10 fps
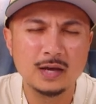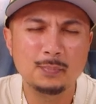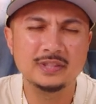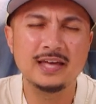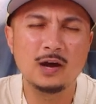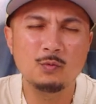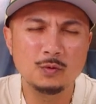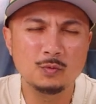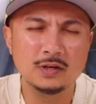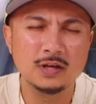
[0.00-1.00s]
but that we
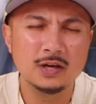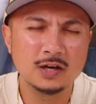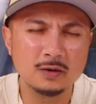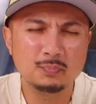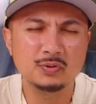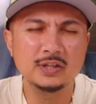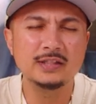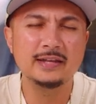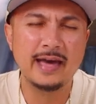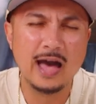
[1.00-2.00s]
would
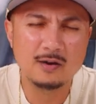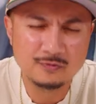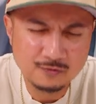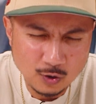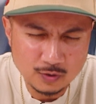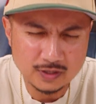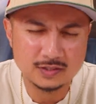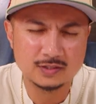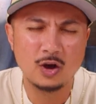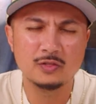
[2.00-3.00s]
completely have
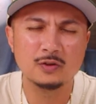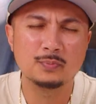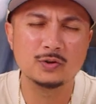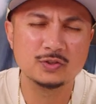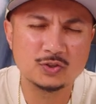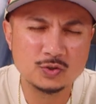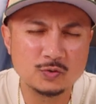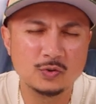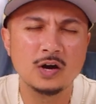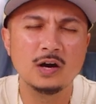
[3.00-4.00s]
focus on the
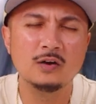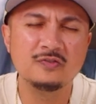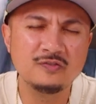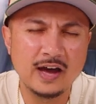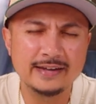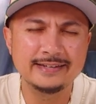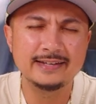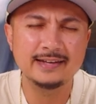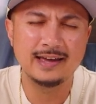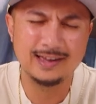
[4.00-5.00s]
pursuit of
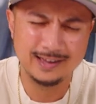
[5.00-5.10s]
finding